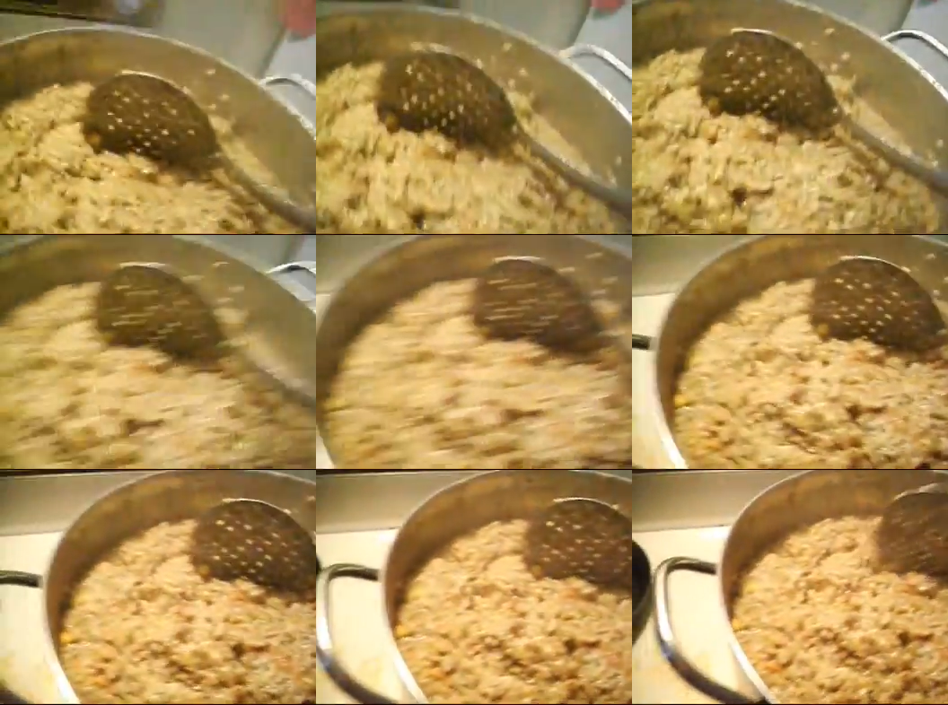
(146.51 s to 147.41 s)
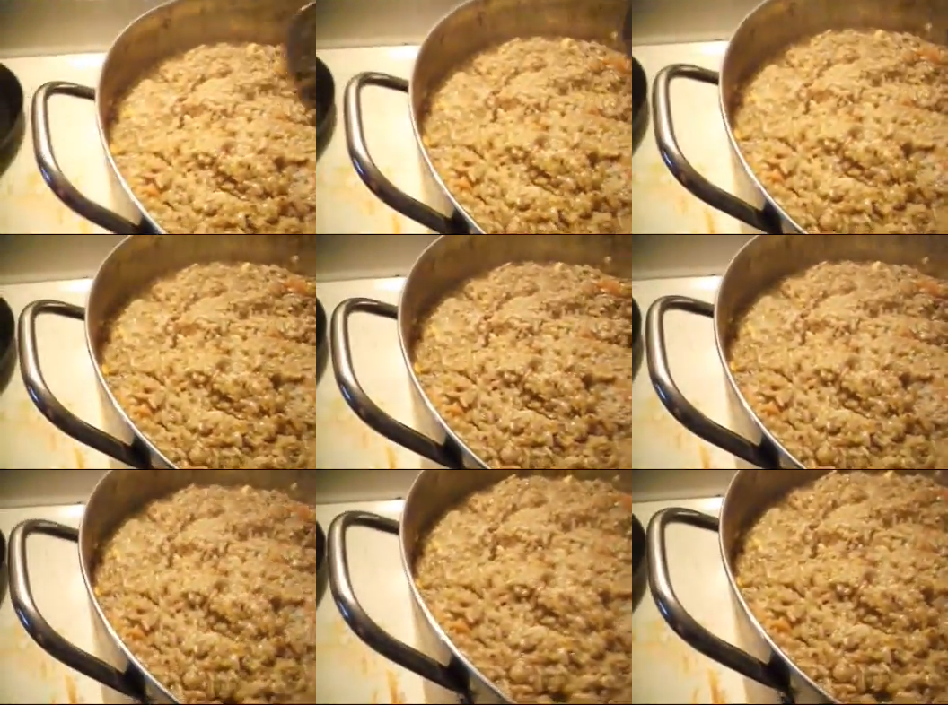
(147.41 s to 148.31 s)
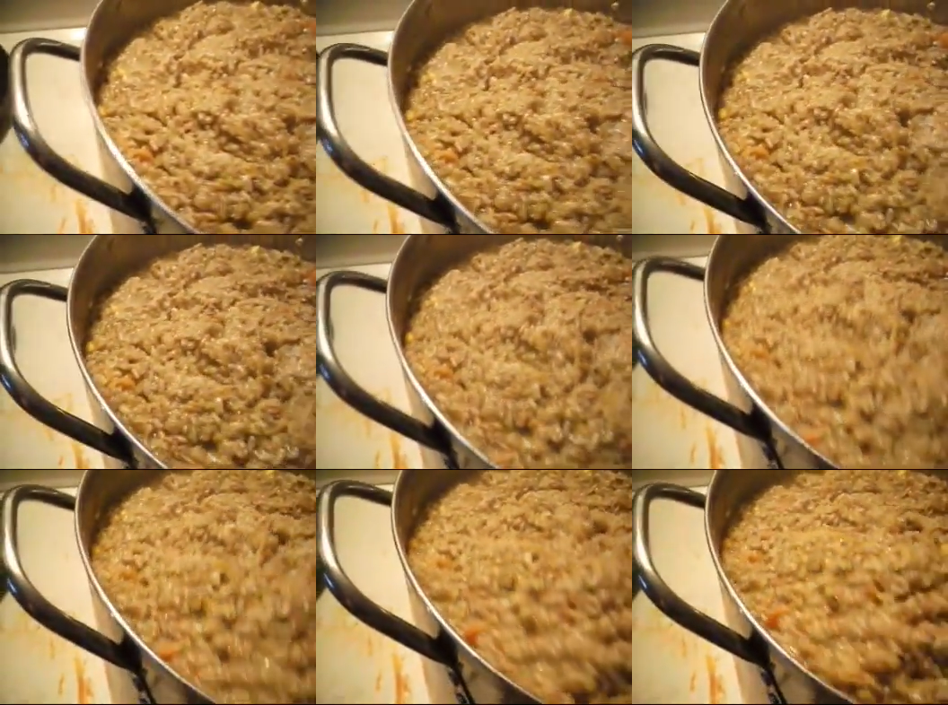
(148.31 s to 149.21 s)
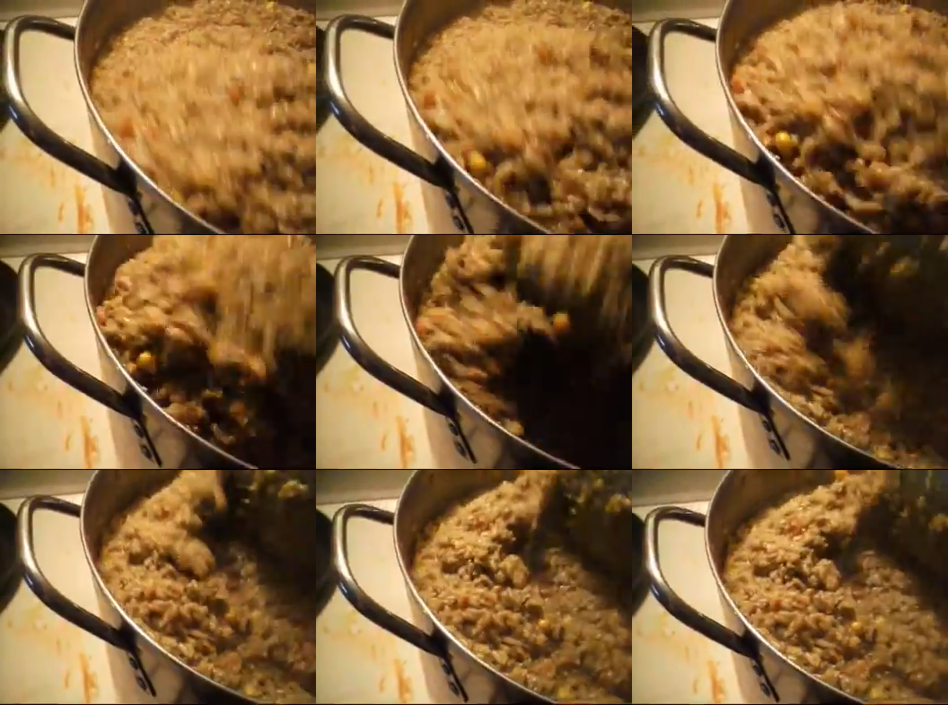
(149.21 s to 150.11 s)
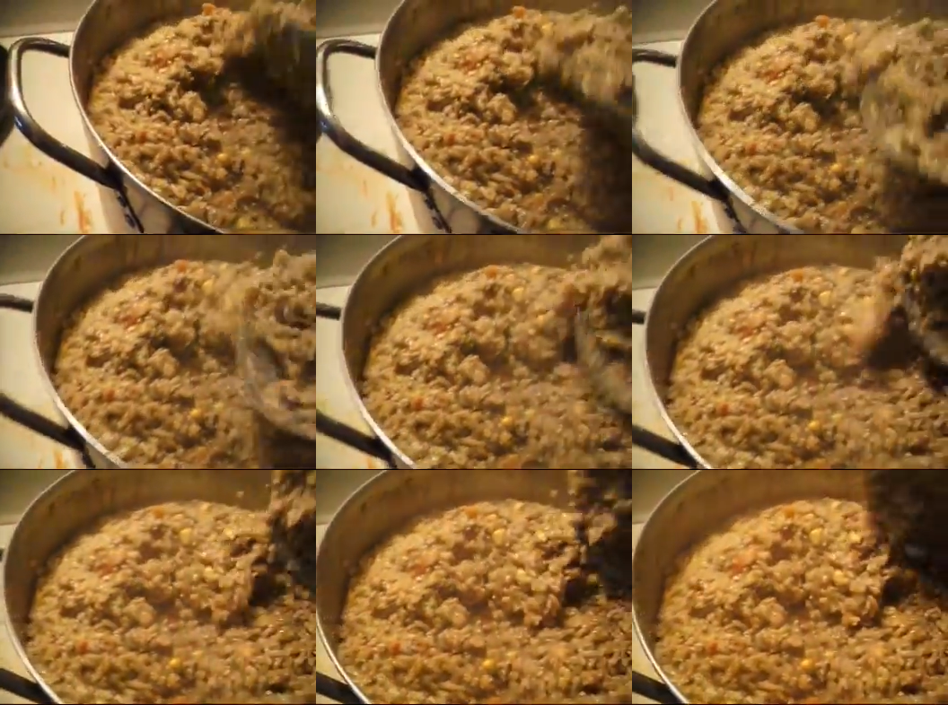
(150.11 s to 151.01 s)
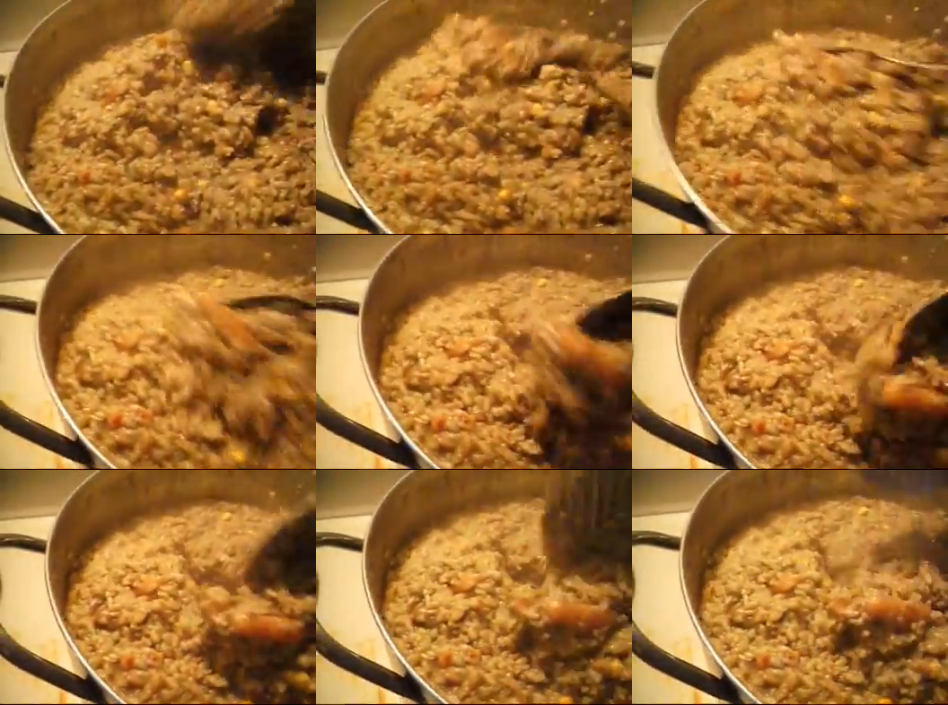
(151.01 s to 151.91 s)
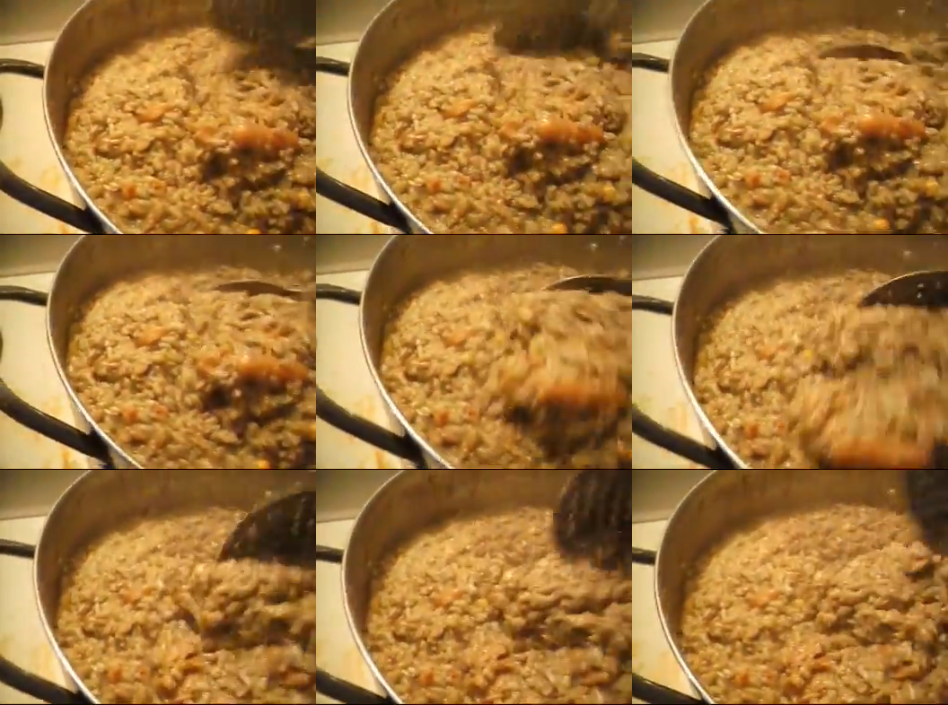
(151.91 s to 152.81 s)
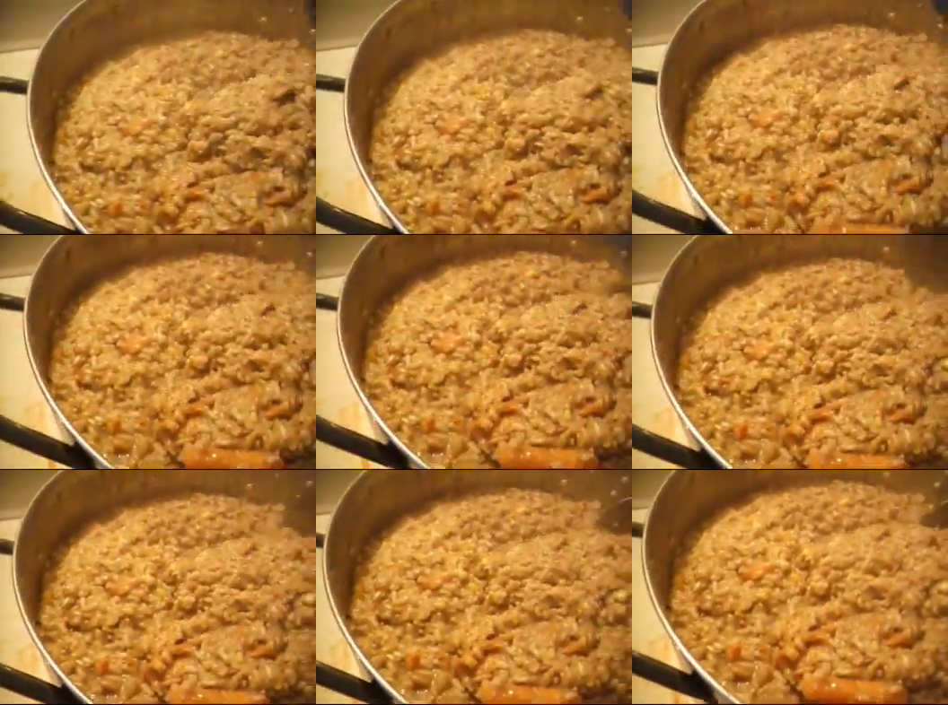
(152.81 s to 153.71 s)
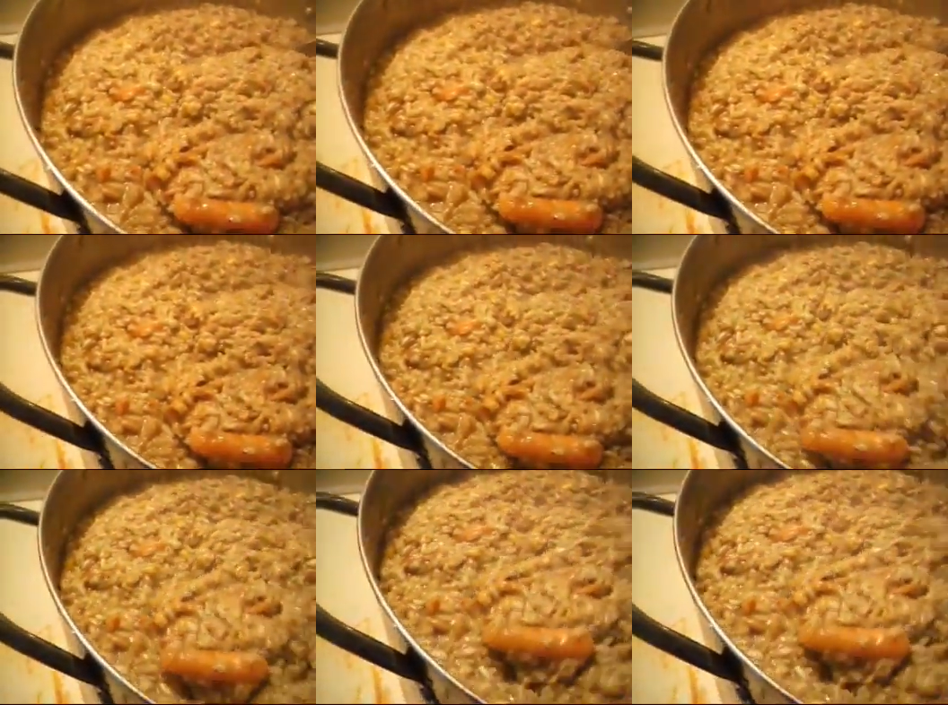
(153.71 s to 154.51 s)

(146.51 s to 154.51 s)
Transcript: (no speaker visible)